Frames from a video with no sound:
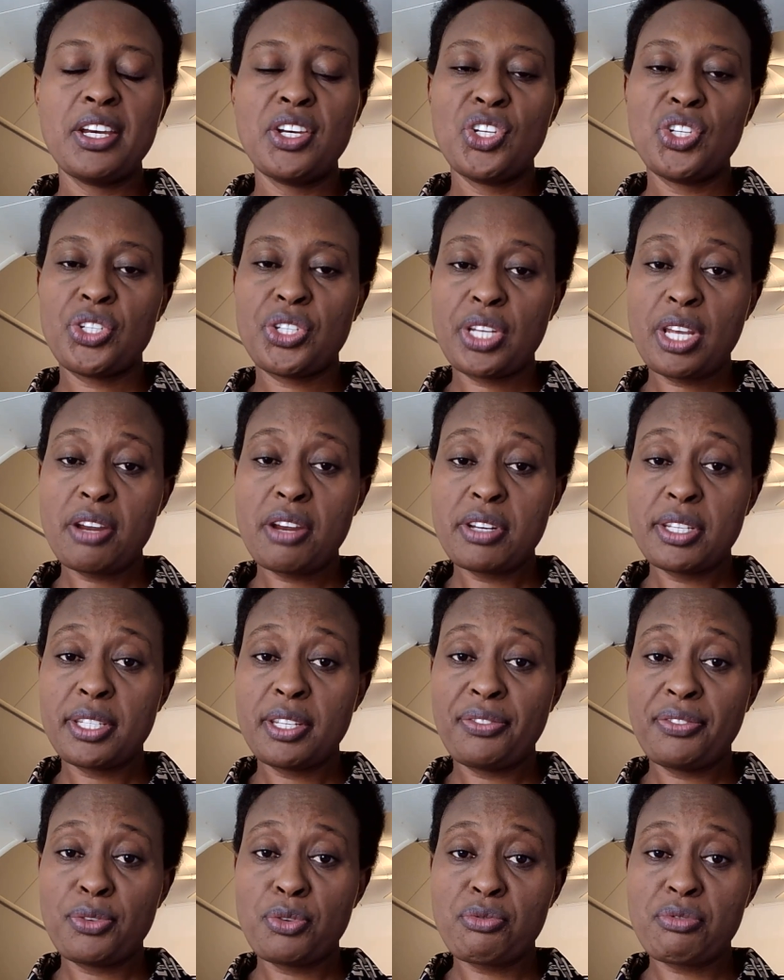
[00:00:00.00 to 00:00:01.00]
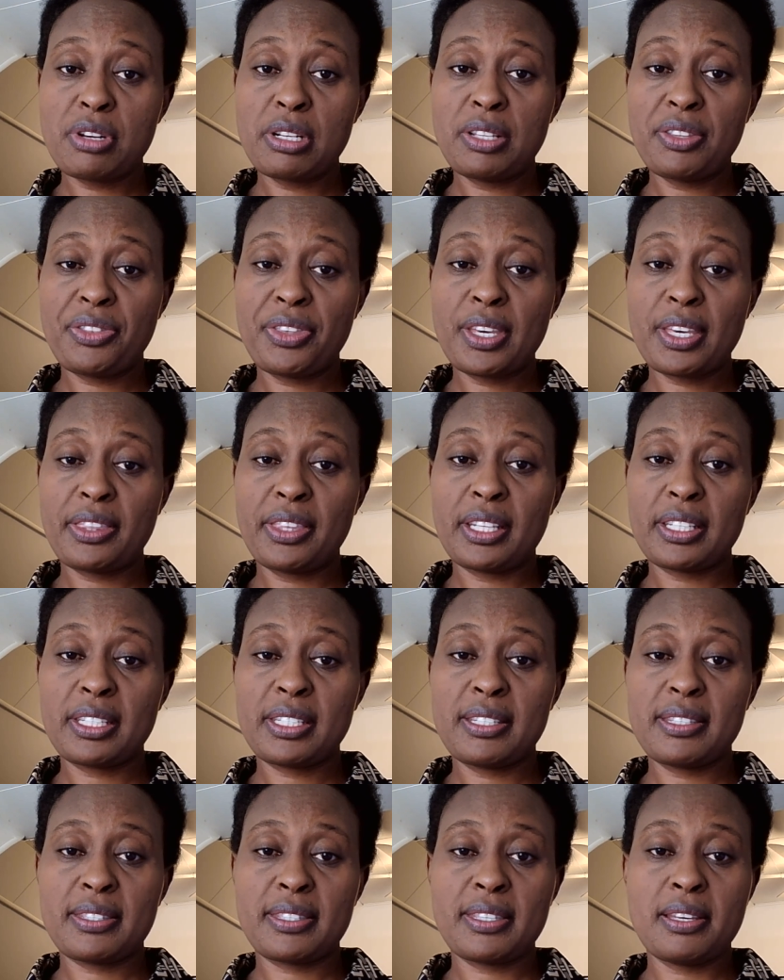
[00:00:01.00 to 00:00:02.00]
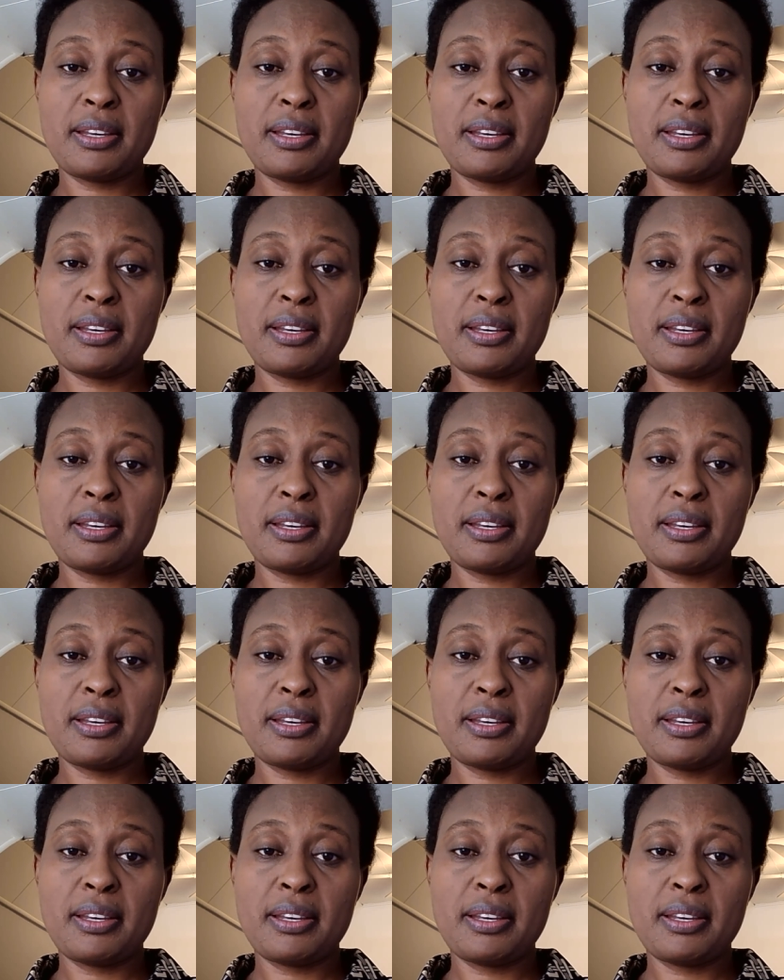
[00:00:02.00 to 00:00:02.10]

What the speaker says: Share it if you really think that it is